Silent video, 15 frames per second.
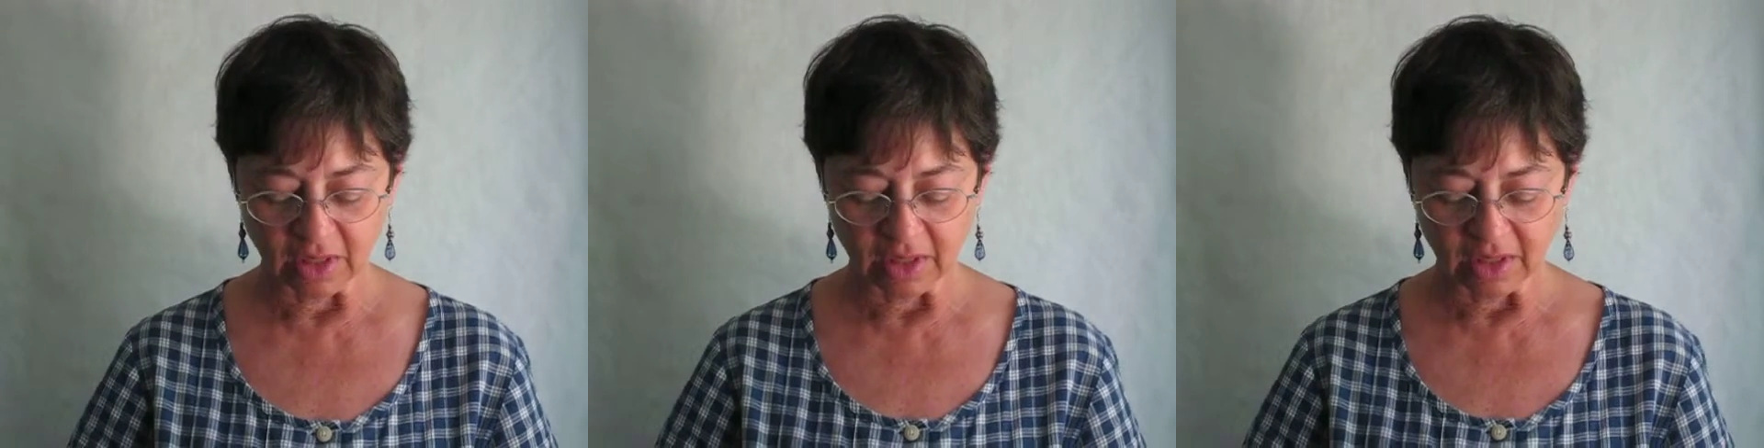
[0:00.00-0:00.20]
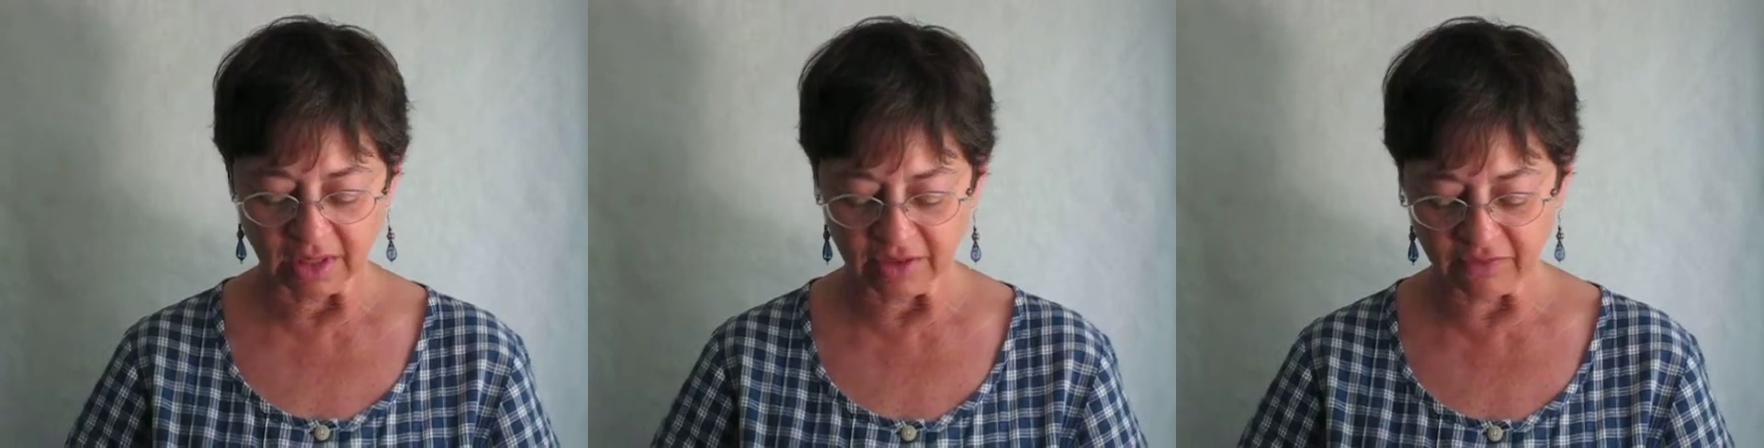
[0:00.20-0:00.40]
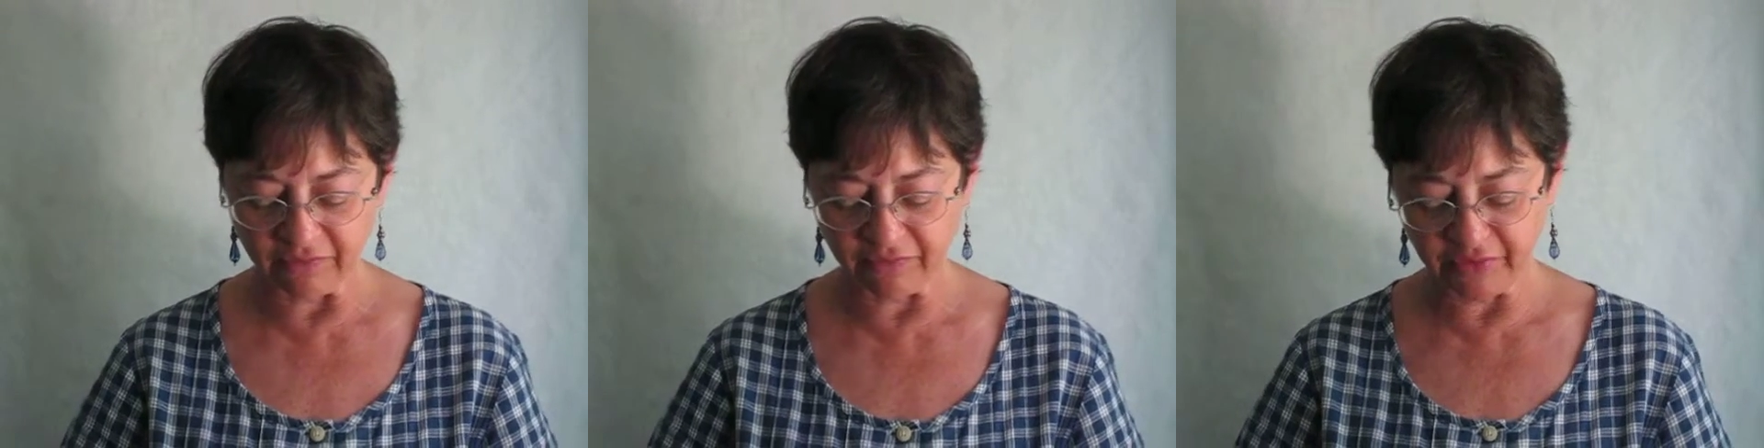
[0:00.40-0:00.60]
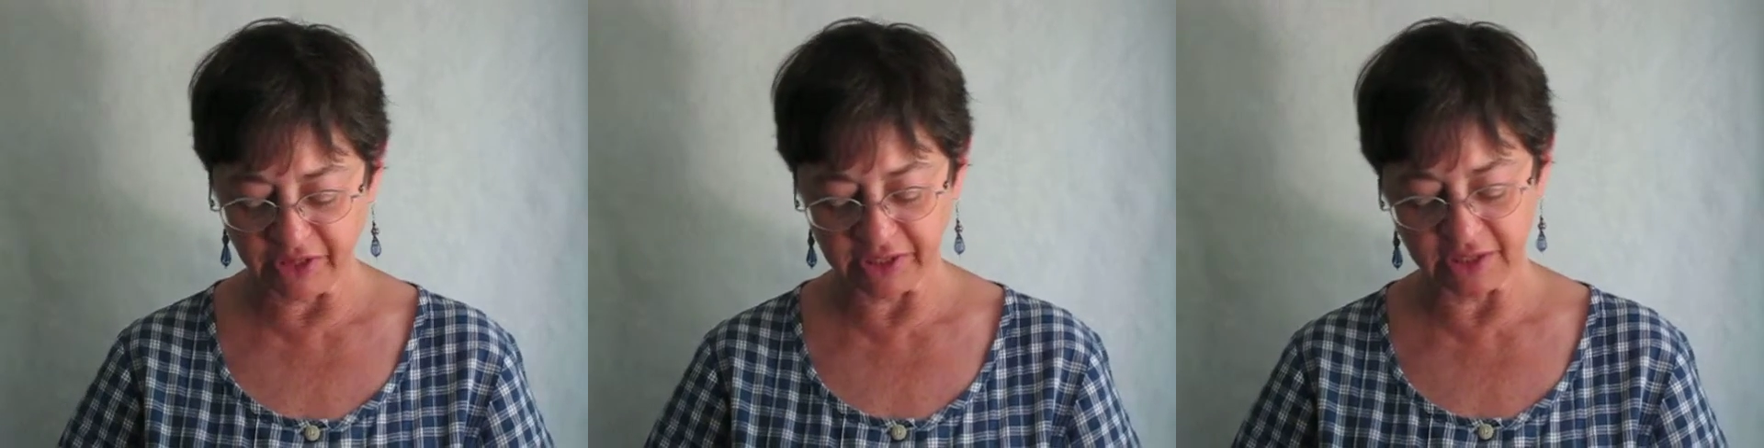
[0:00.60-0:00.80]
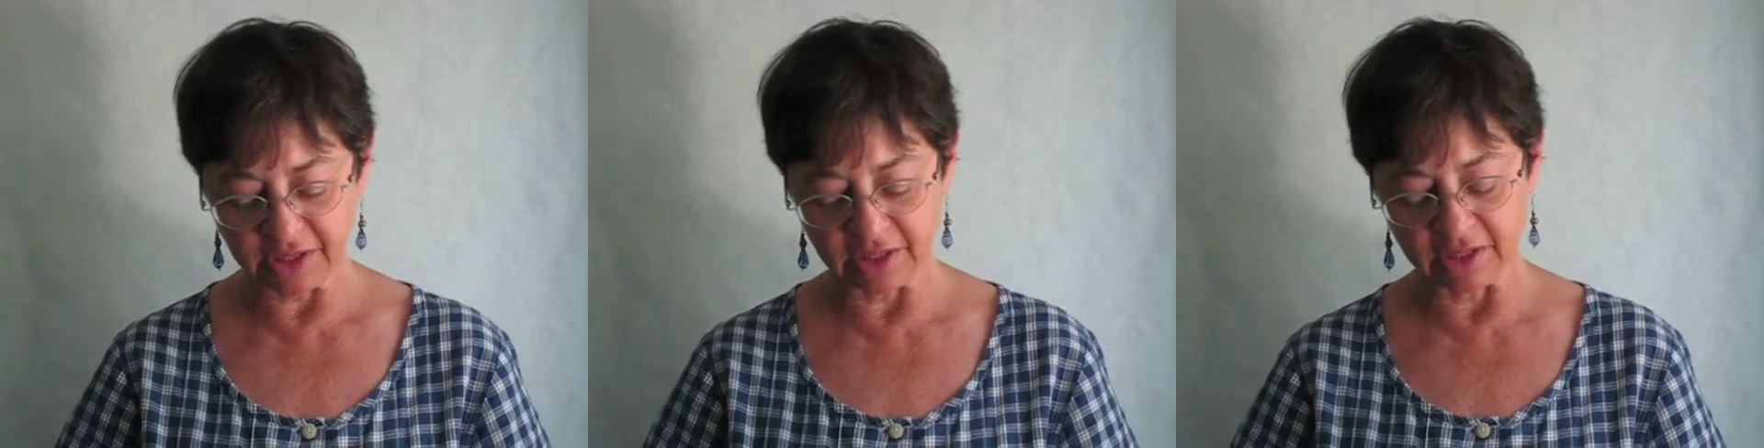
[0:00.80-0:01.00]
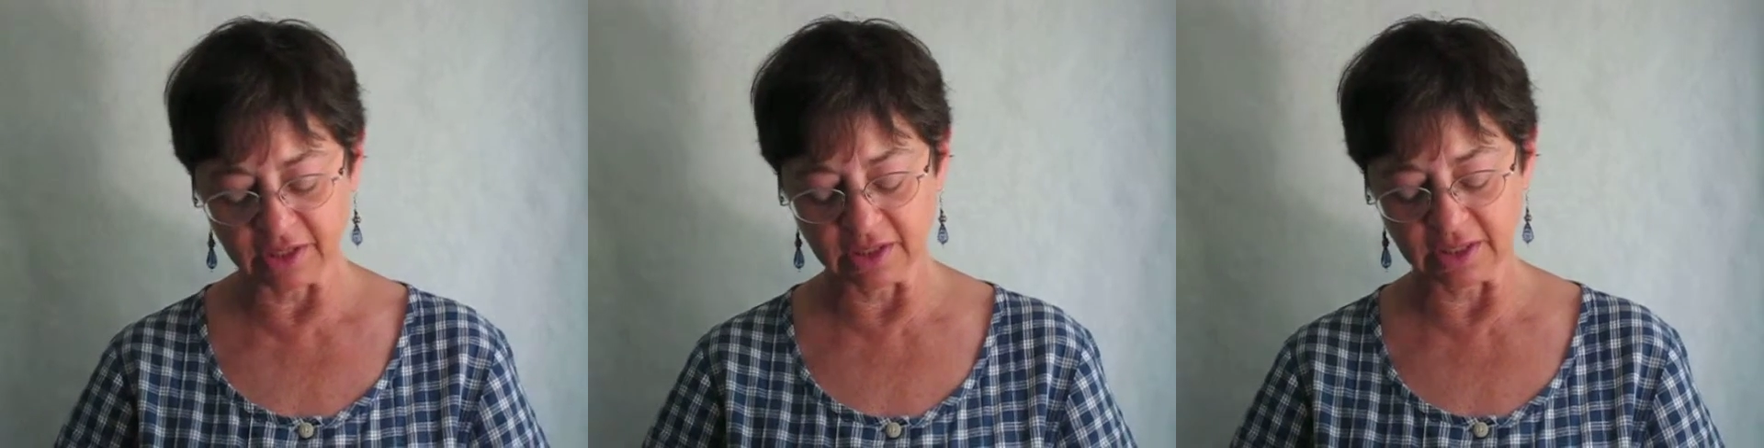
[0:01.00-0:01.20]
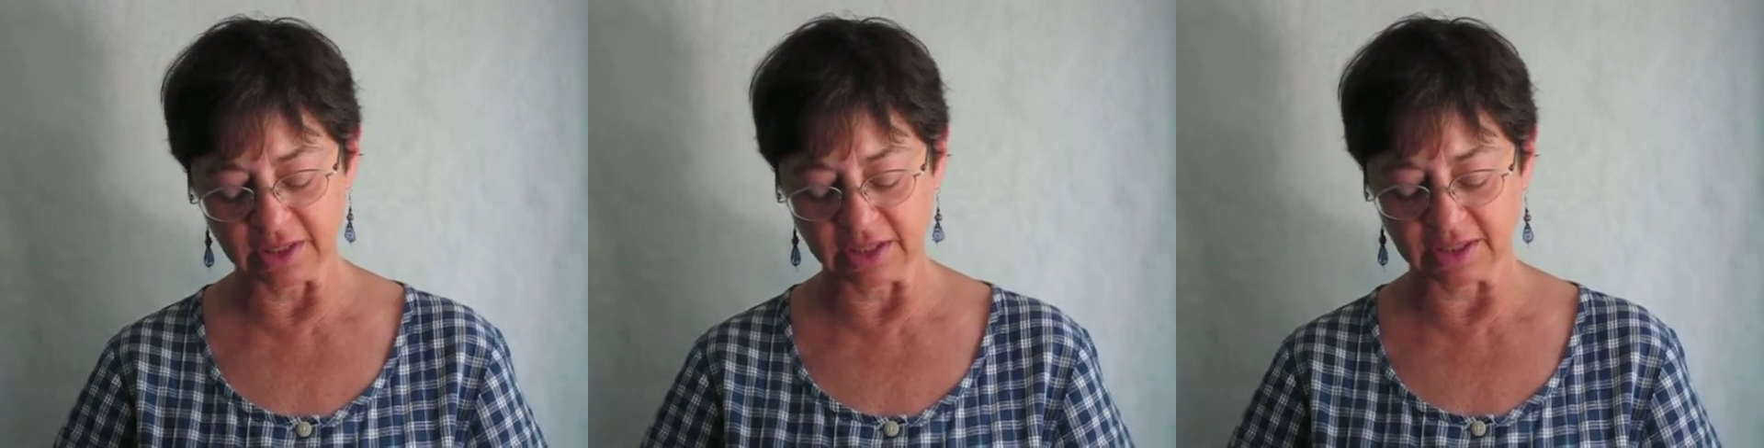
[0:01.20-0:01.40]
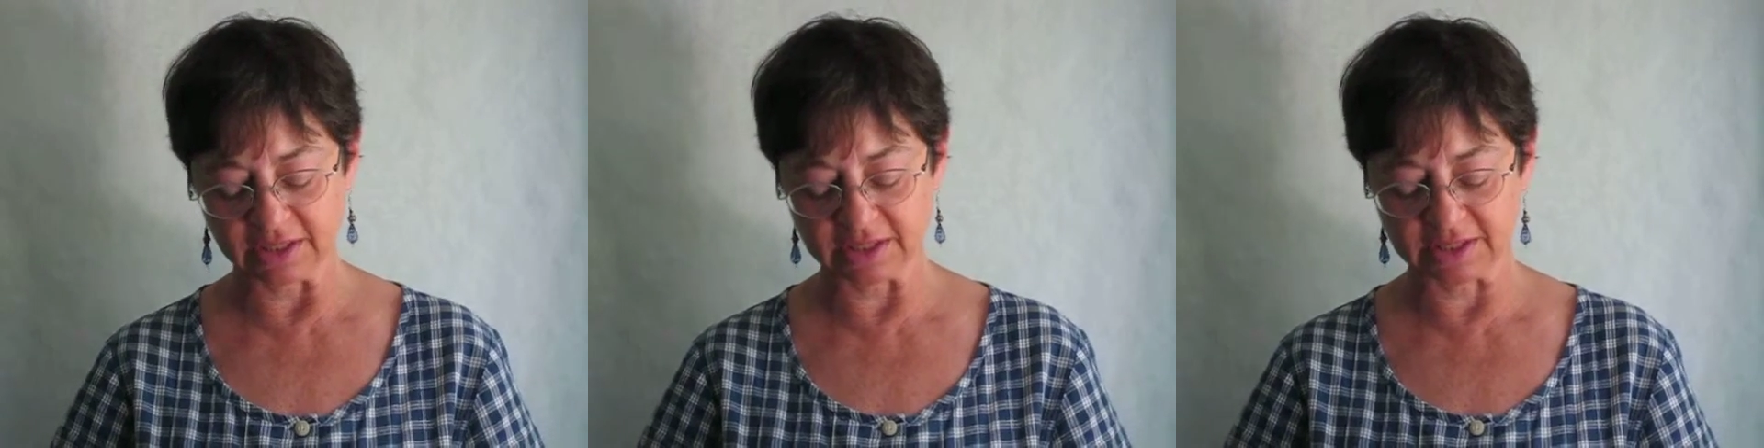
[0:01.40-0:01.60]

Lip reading: In fitting, it is